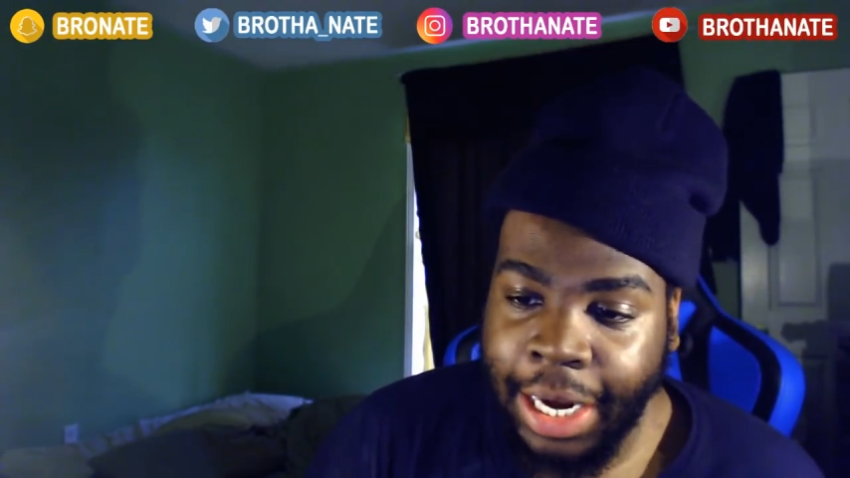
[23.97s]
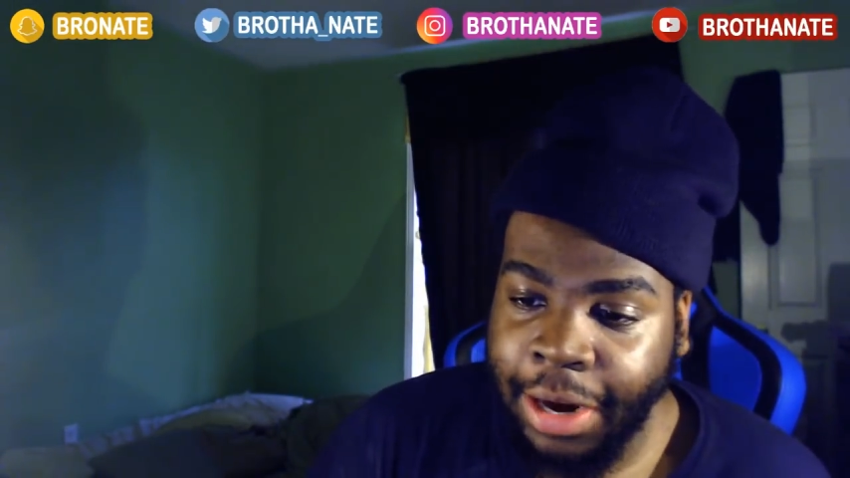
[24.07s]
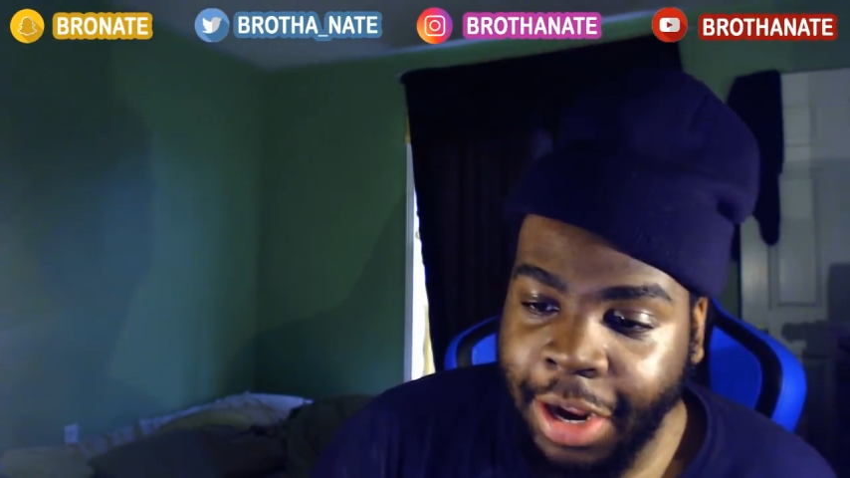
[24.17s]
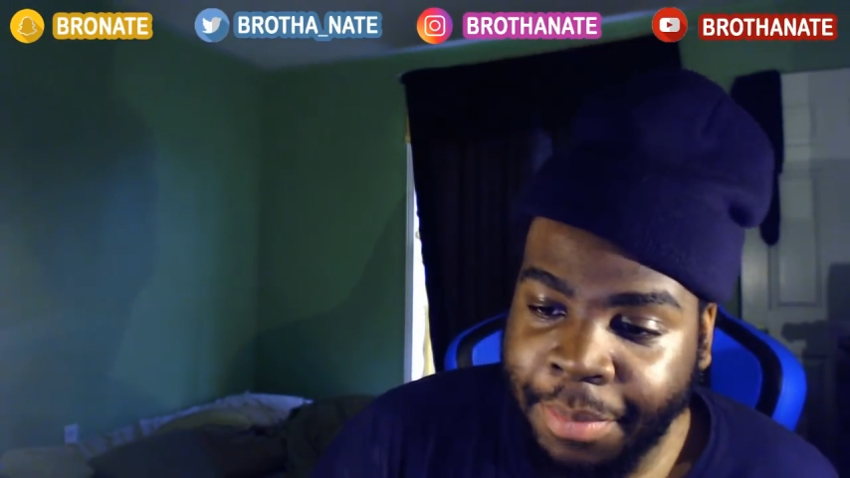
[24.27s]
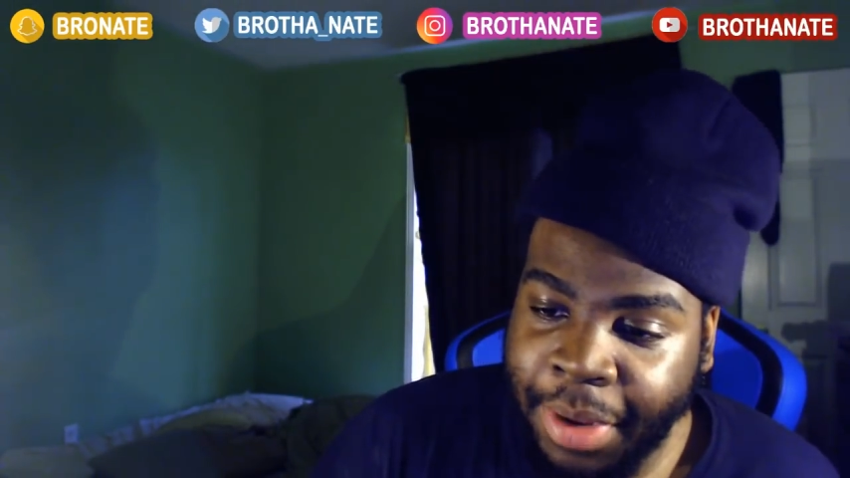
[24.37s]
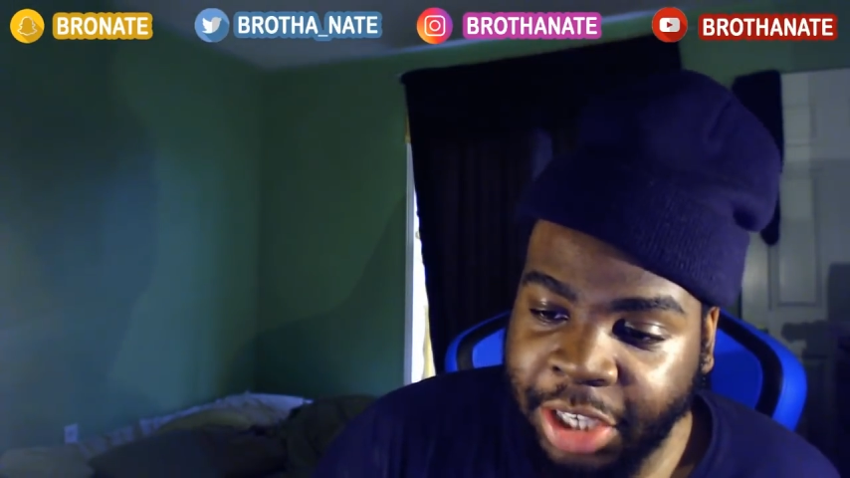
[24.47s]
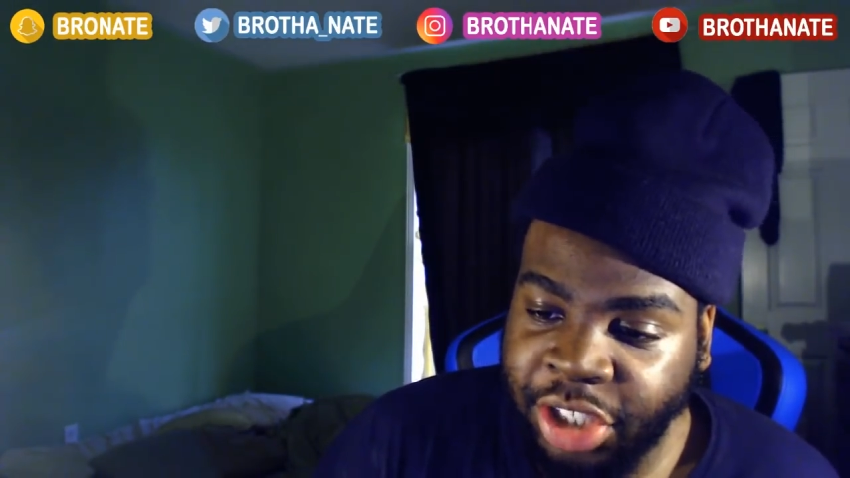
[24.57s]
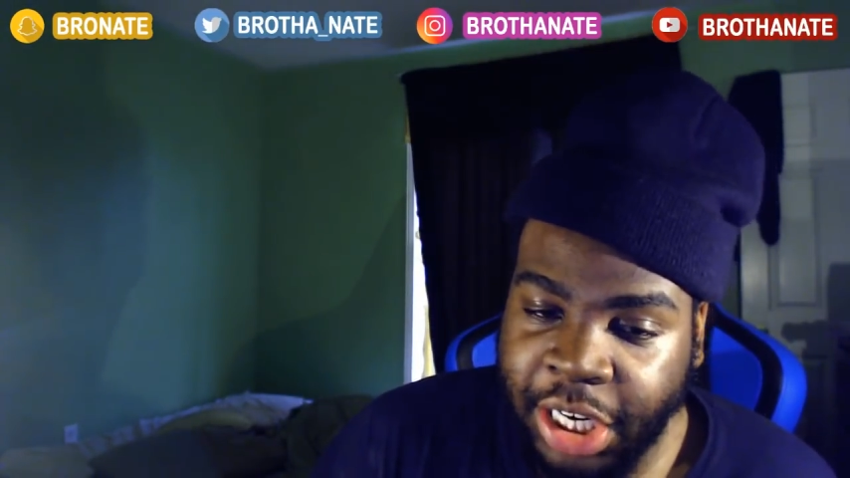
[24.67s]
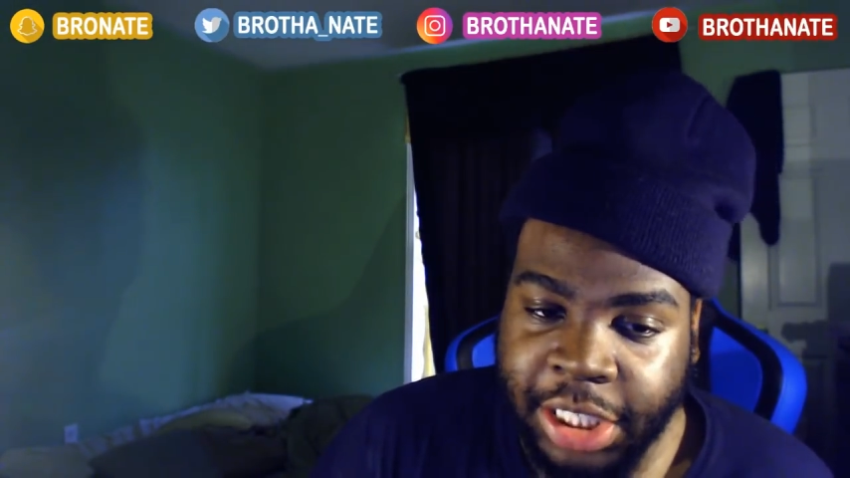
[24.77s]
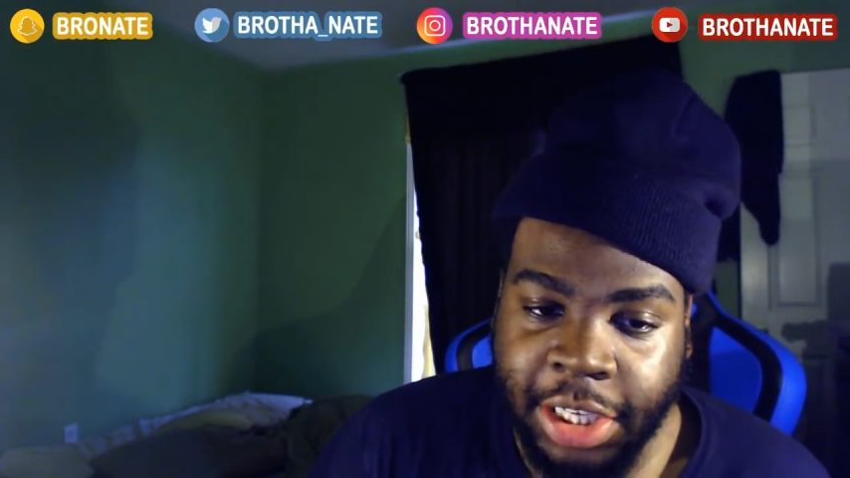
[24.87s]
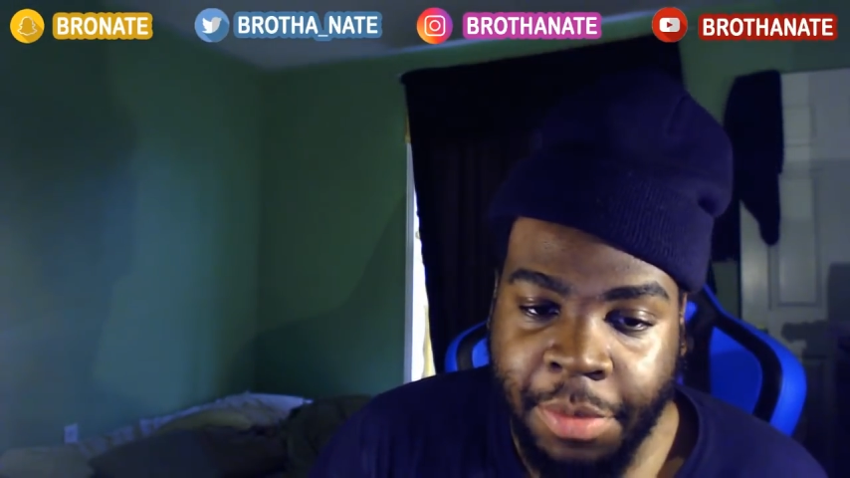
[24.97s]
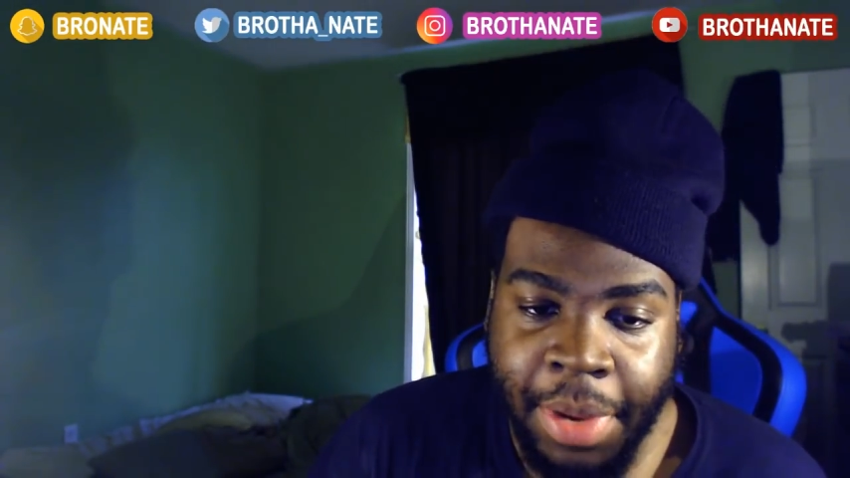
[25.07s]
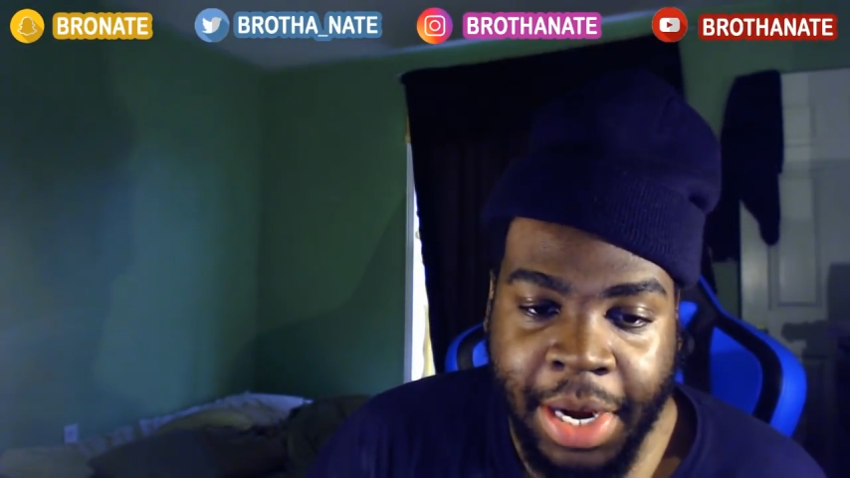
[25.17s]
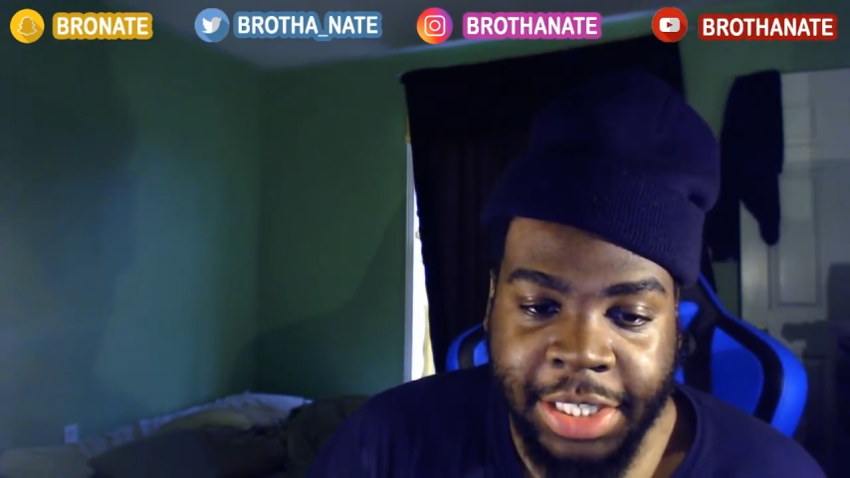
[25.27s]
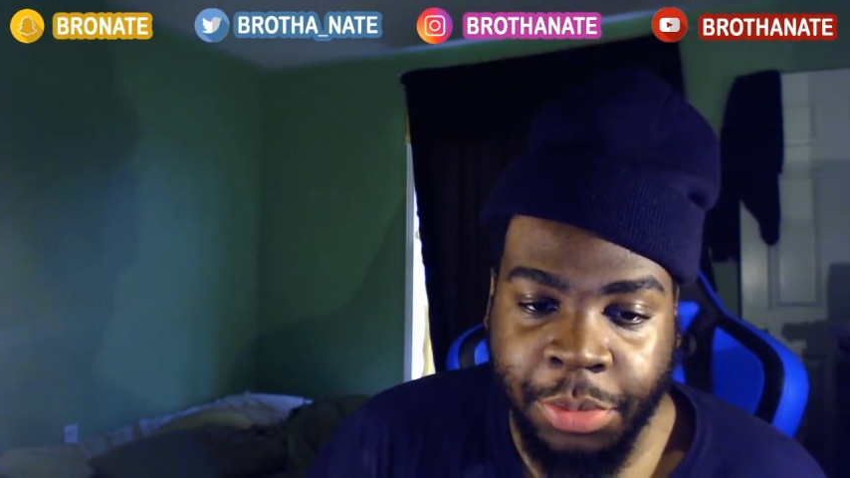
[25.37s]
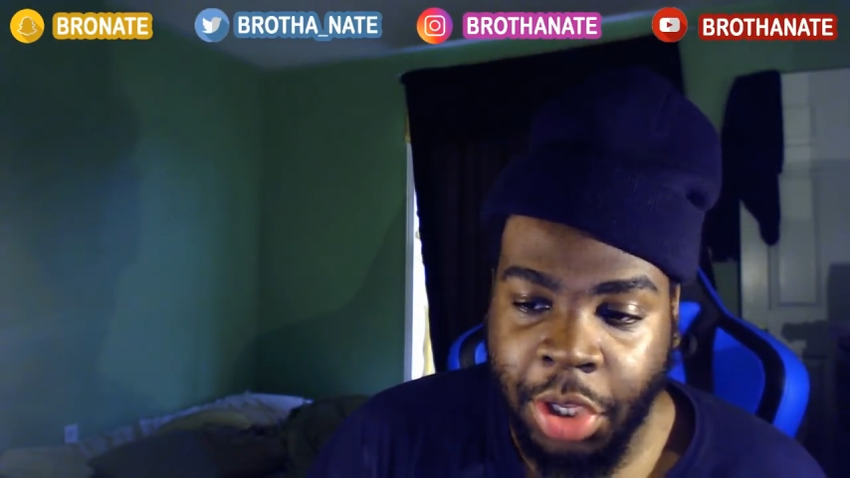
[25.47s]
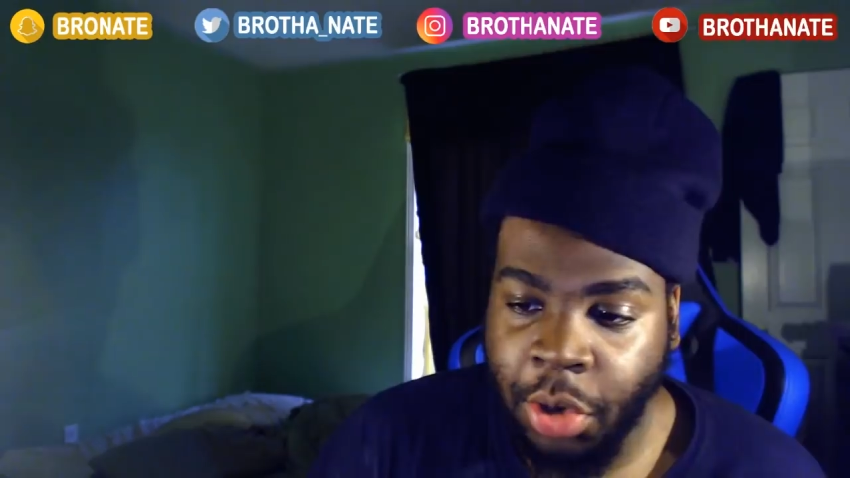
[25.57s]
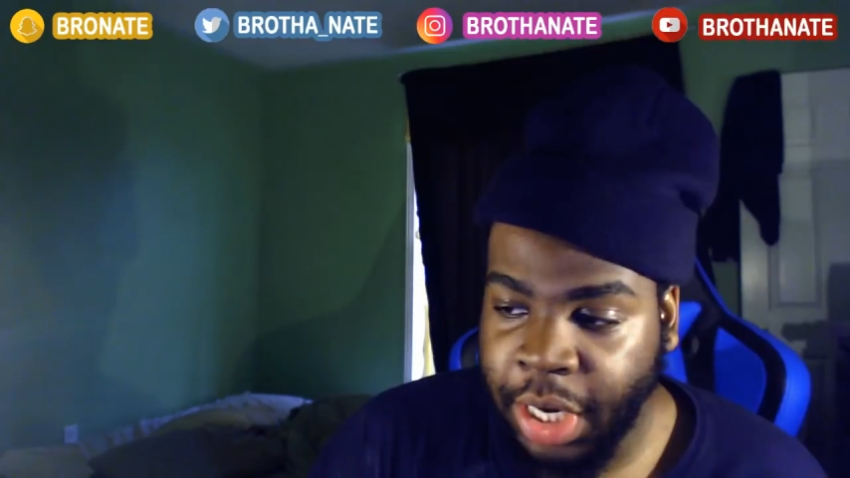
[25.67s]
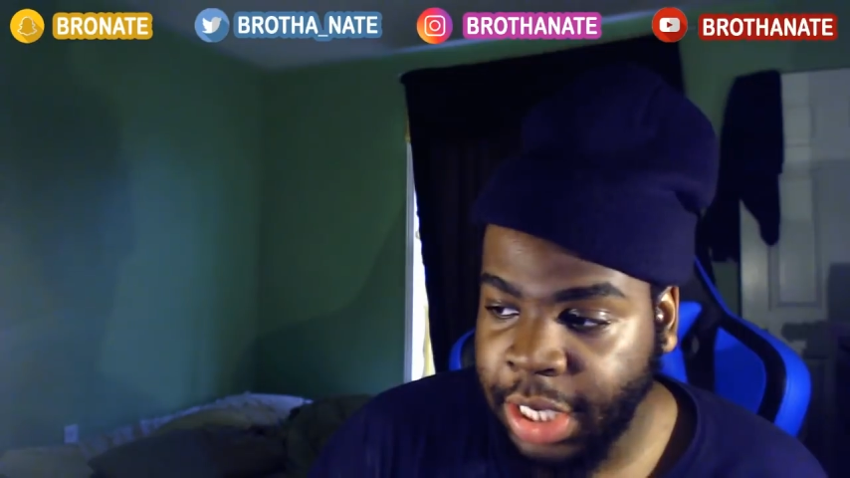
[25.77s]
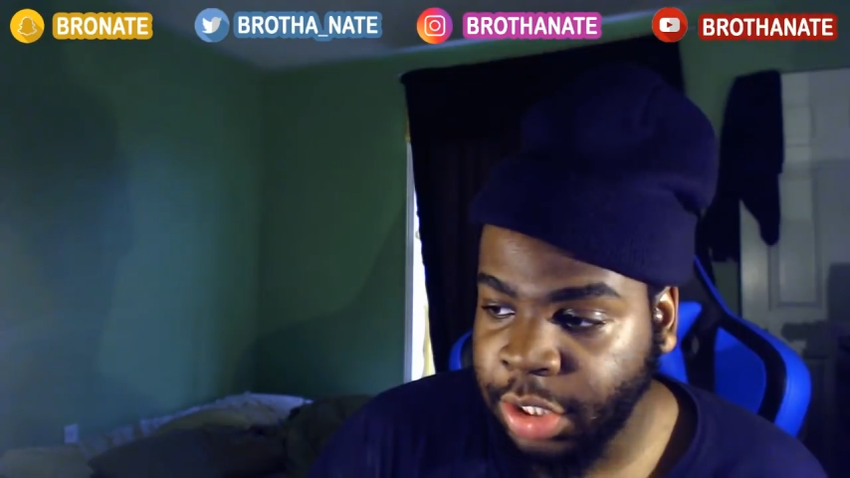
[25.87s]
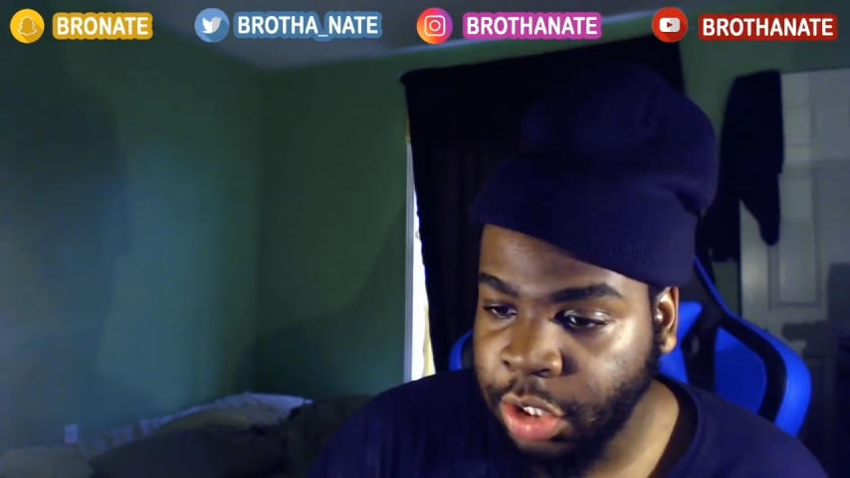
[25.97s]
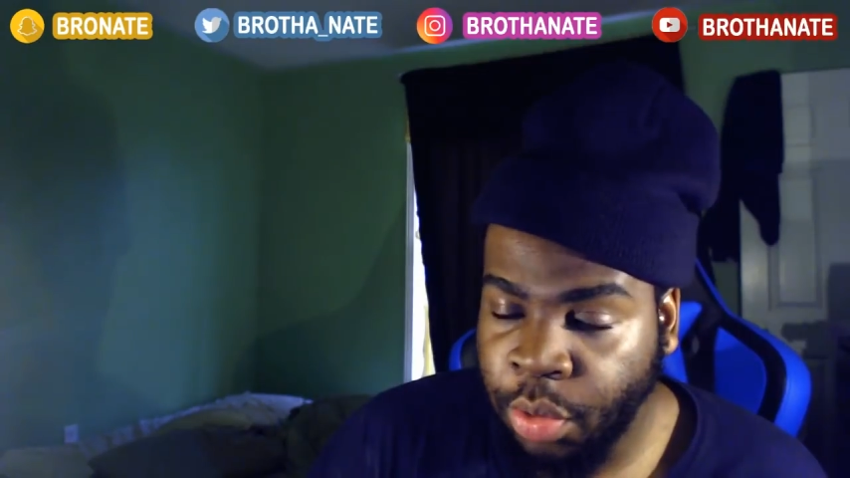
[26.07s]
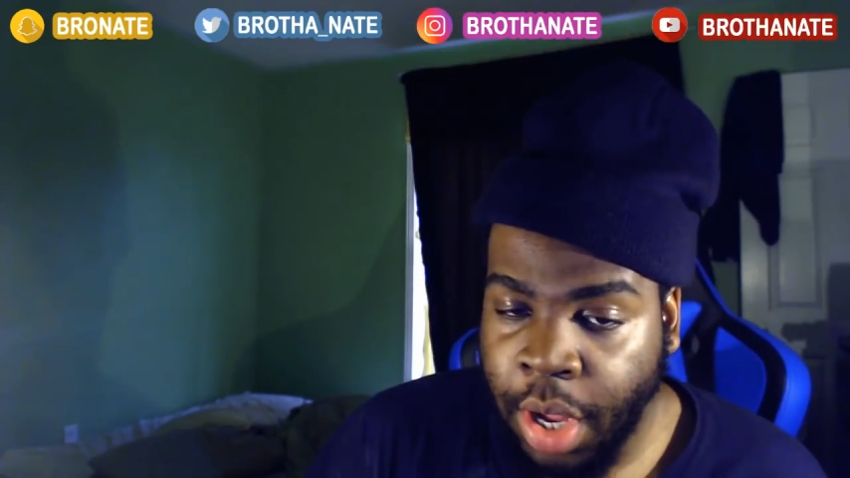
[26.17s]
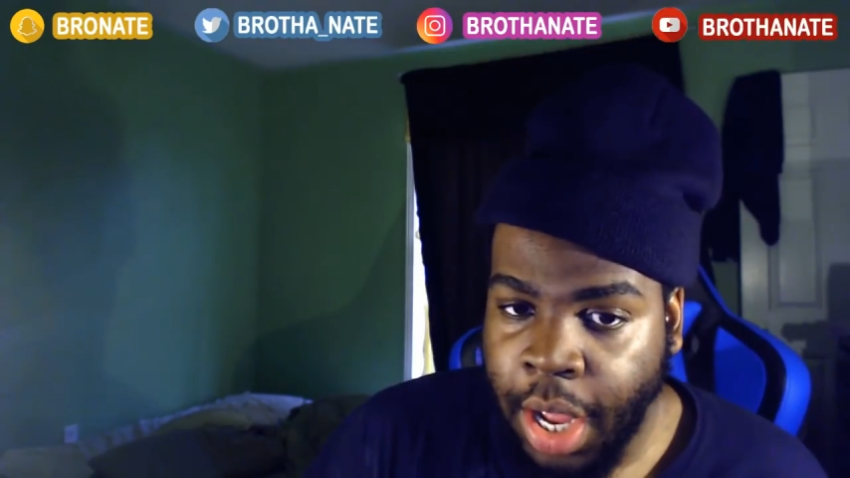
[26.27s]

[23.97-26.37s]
All right, man. Let's check this out, man. Let's see what YONII has to do.